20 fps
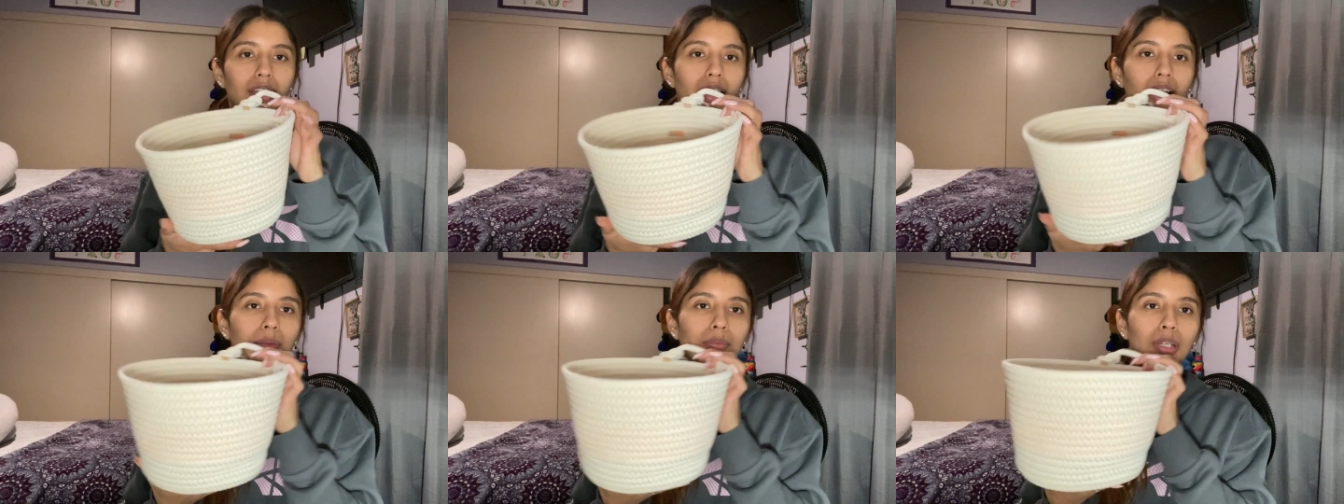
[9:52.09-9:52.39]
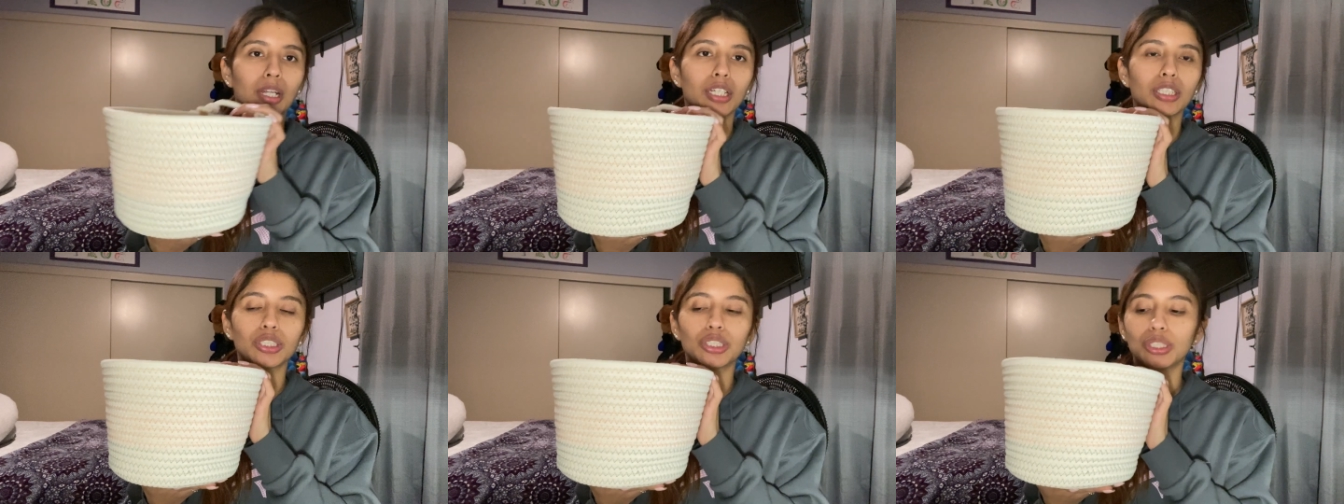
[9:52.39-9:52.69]
I'm
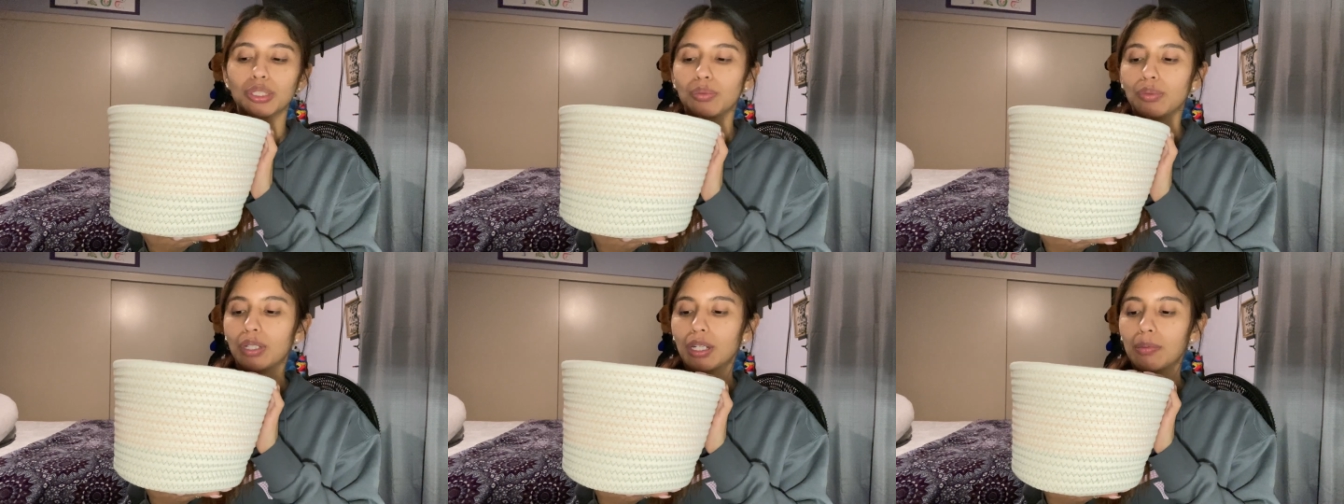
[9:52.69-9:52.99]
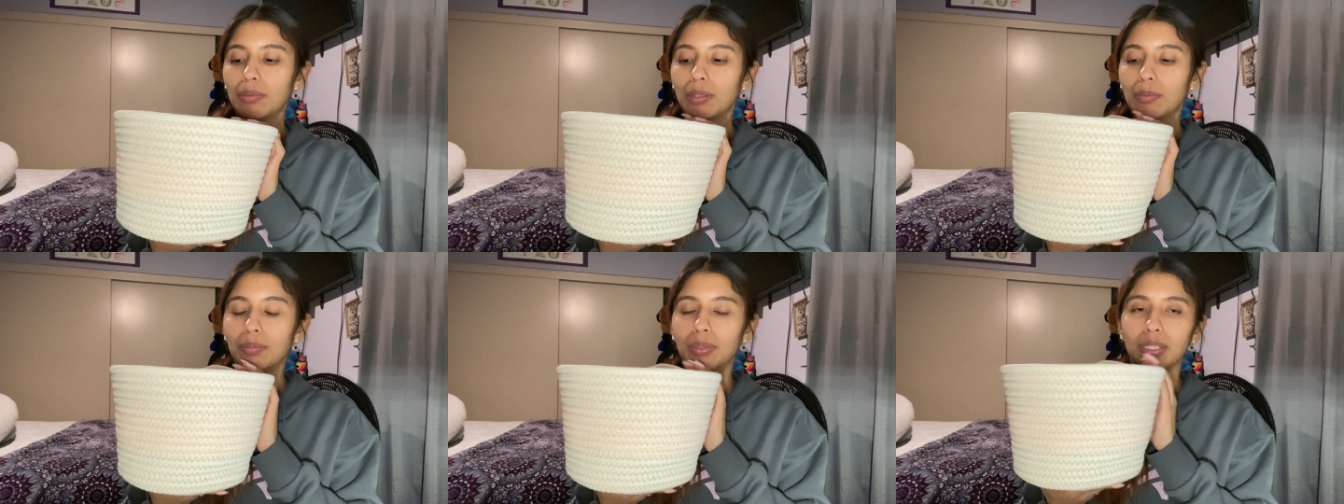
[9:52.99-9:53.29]
not sure what I'm
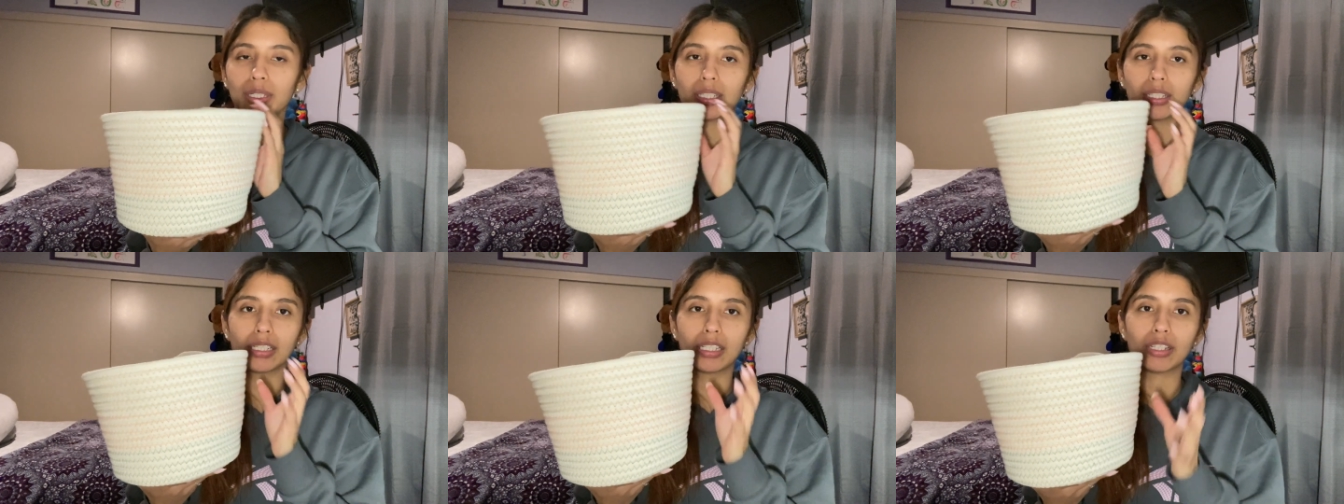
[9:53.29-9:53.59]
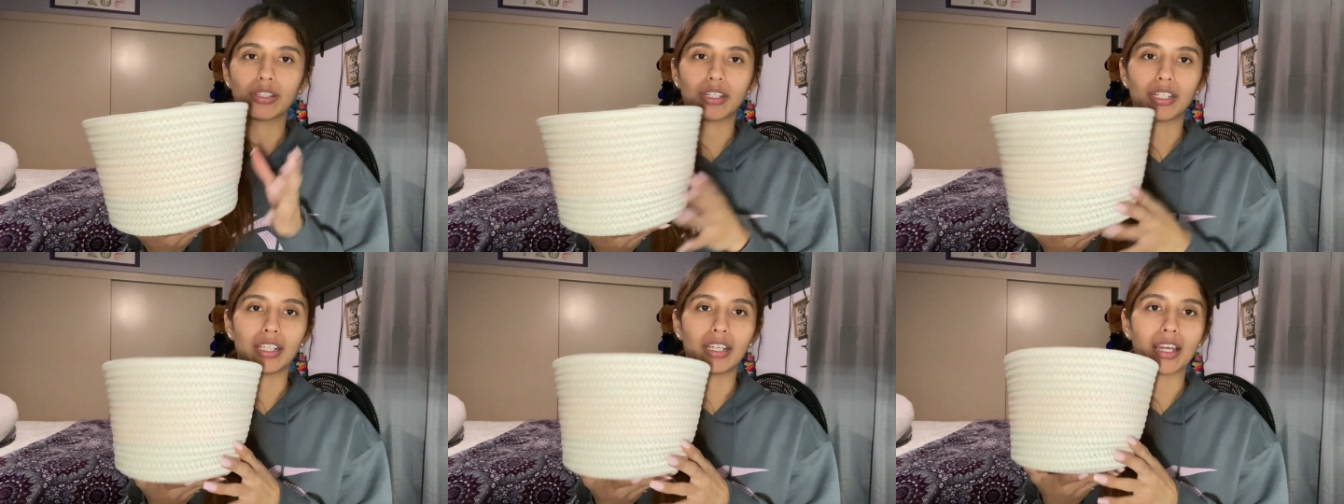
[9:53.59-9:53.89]
gonna put in
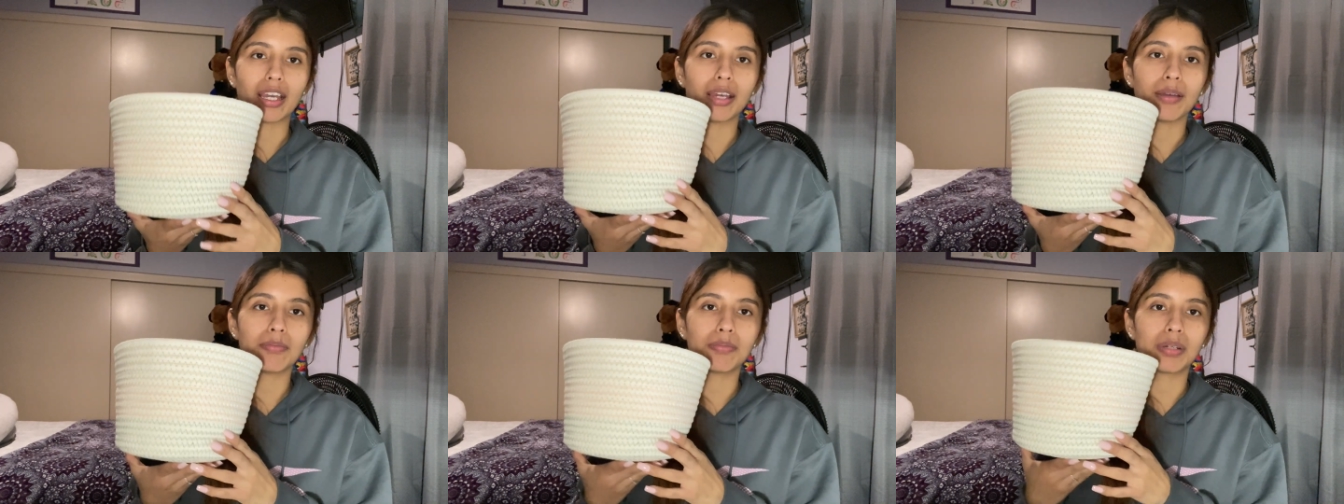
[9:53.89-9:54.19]
here yet,